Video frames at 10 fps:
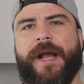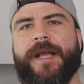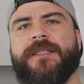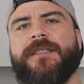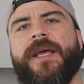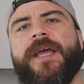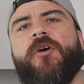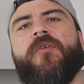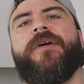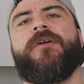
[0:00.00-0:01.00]
I can
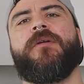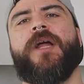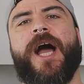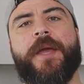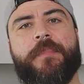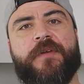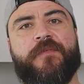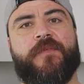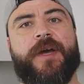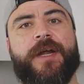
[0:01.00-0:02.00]
say overall I
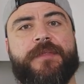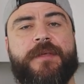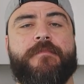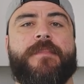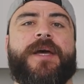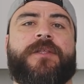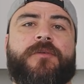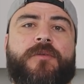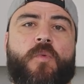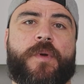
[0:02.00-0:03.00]
prefer the
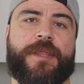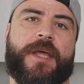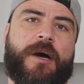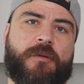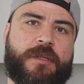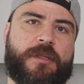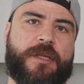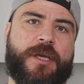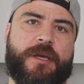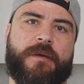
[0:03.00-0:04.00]
method without
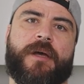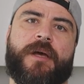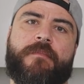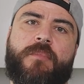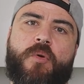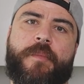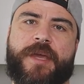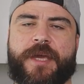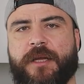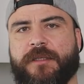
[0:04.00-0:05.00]
the uh,
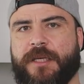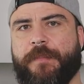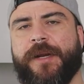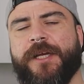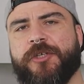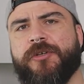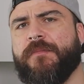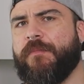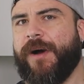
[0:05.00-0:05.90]
blooming yield separation,